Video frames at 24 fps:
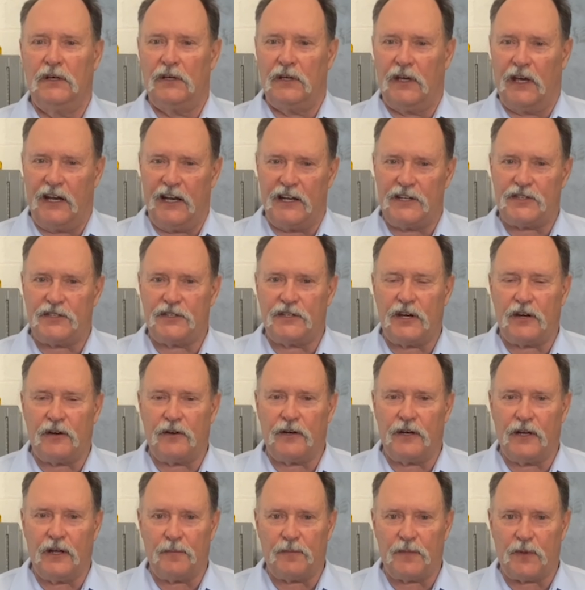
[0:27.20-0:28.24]
and it's tearing
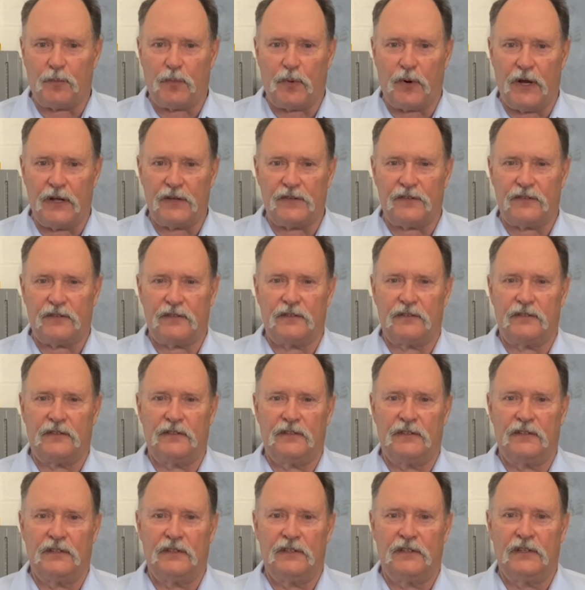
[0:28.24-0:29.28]
up the press.
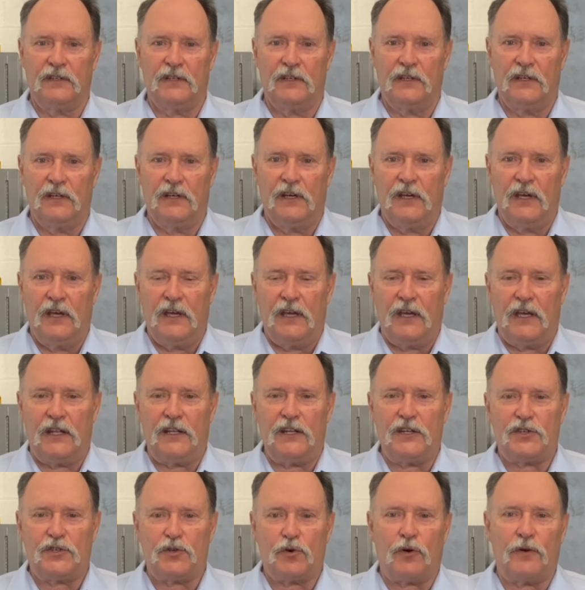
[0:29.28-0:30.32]
In
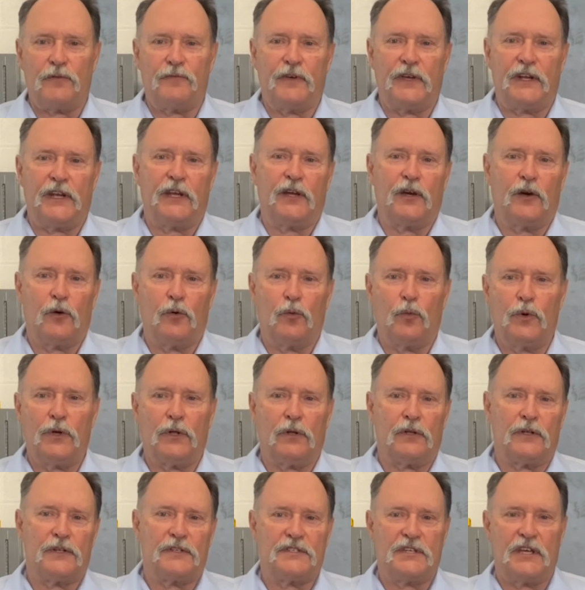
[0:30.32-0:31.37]
this short video,
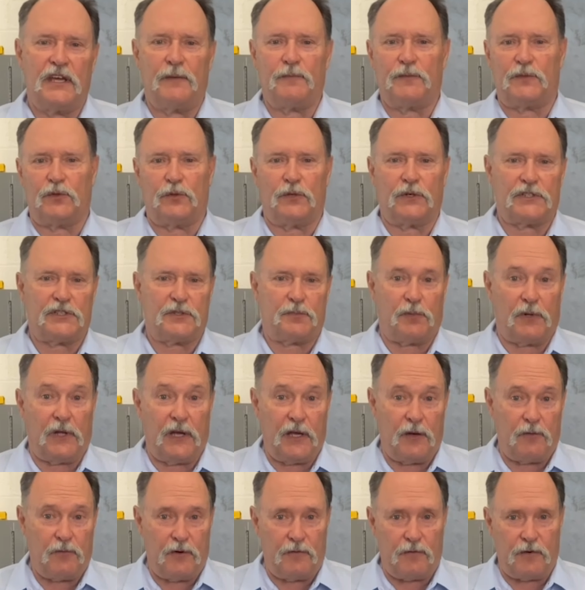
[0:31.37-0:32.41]
we'll attempt to
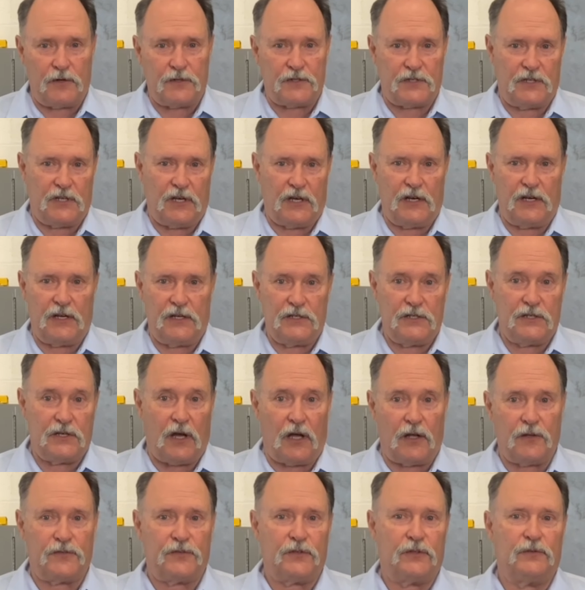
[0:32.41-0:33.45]
explain reverse tonnage,
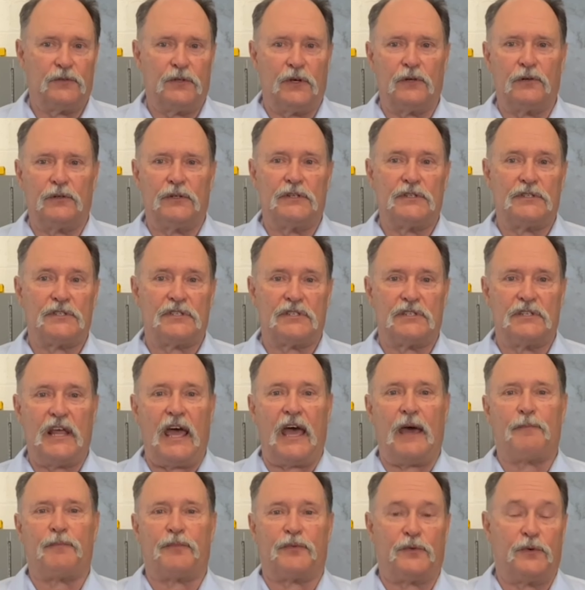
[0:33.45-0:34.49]
also known as
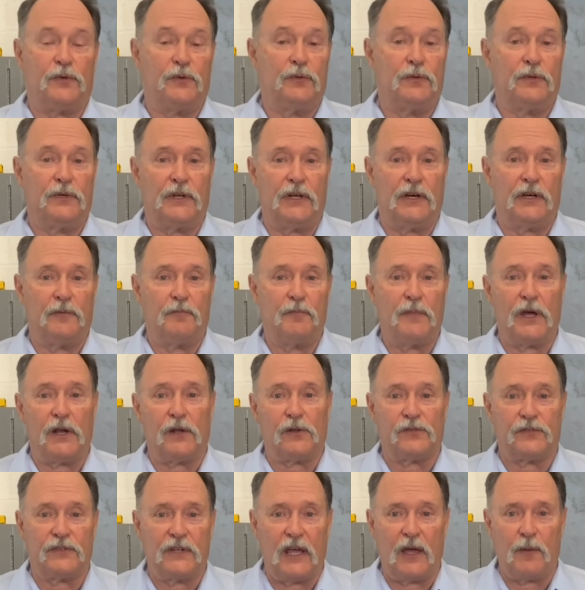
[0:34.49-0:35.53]
snap-through in a metal
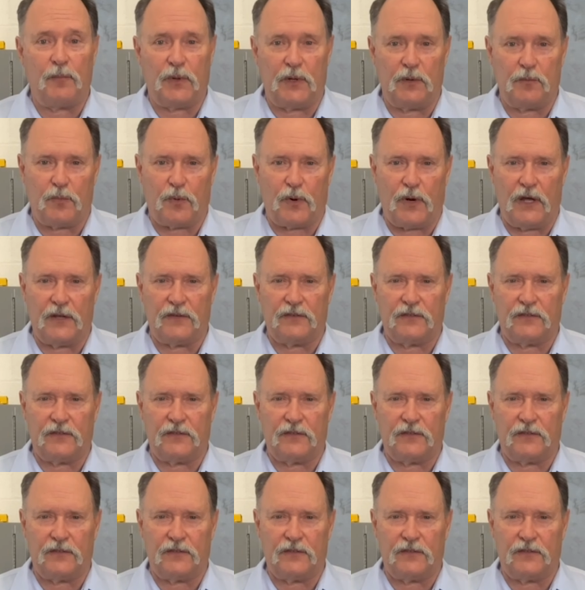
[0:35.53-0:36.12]
stamping press.